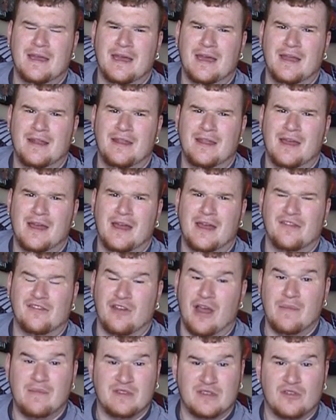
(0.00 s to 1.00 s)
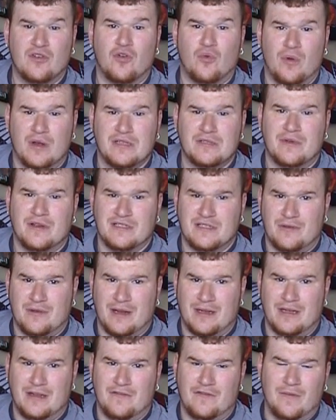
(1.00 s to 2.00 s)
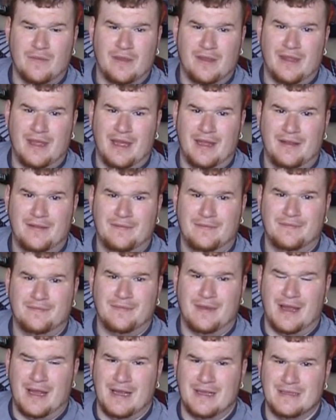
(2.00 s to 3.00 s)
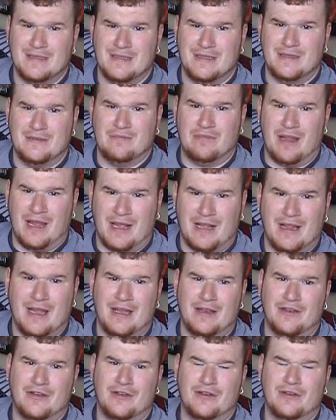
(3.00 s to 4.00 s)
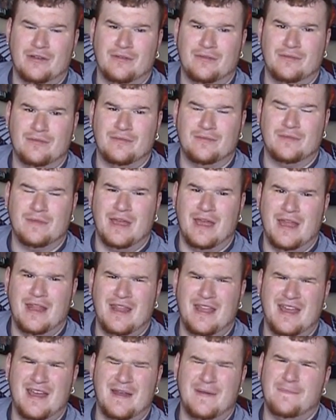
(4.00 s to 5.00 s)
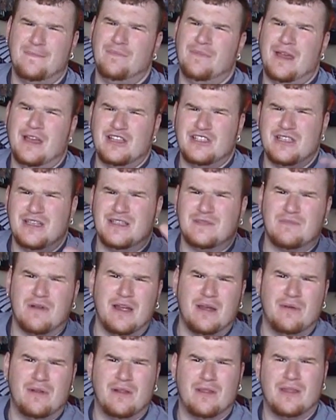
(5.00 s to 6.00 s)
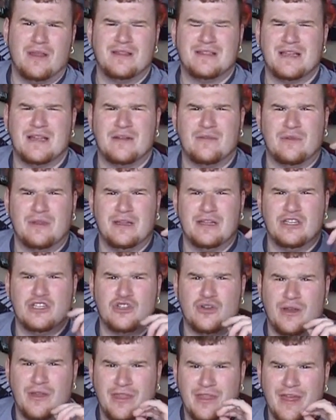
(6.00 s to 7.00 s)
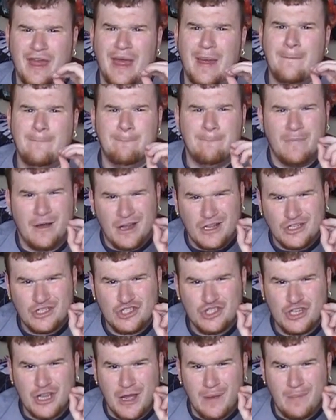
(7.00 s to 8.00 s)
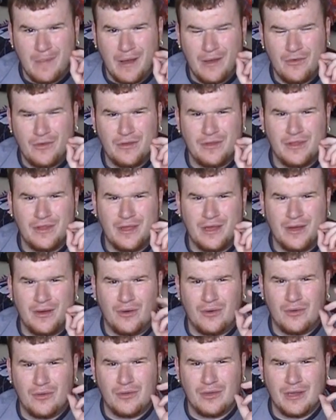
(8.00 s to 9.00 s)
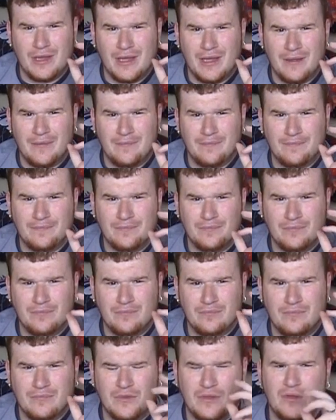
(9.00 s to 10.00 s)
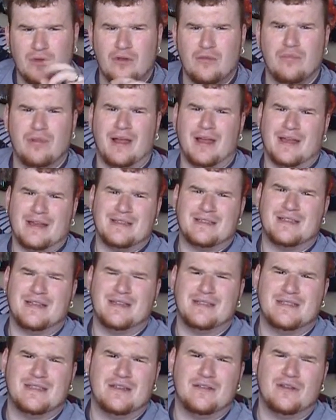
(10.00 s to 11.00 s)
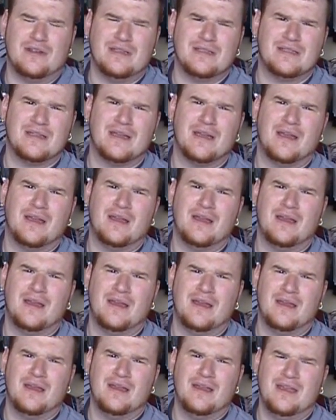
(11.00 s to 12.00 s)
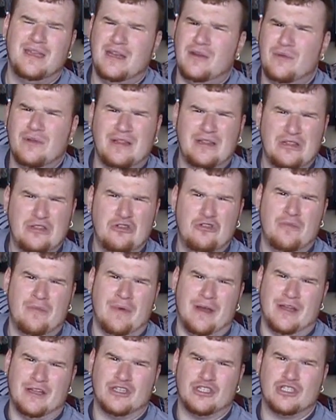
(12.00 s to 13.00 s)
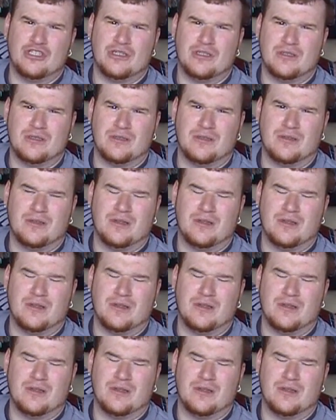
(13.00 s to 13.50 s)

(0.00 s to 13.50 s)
And so Abin was resurrected from the dead as a Black Lantern. And actually, it's probably one of the things I didn't really enjoy that much about the whole Blackest Night series. He didn't really do much.